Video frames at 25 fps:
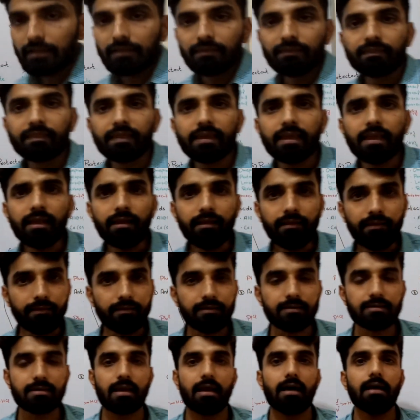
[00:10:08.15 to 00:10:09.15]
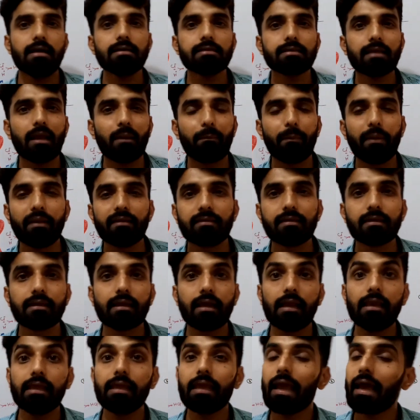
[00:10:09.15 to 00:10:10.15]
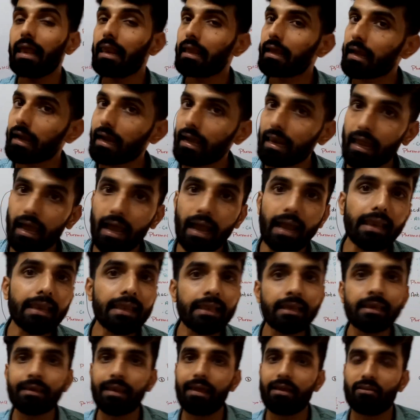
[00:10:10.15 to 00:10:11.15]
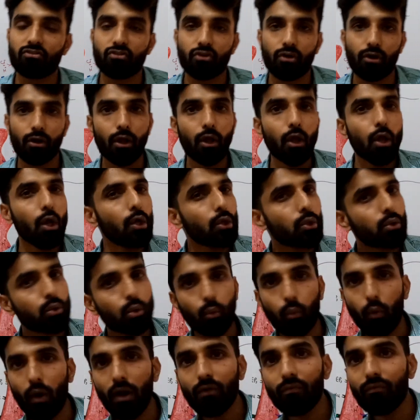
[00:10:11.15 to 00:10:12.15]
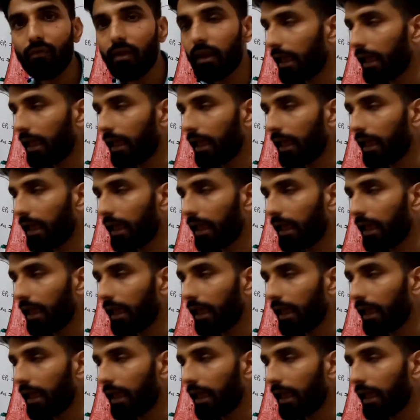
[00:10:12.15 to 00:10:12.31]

these drugs are basically alkaline in nature. So what will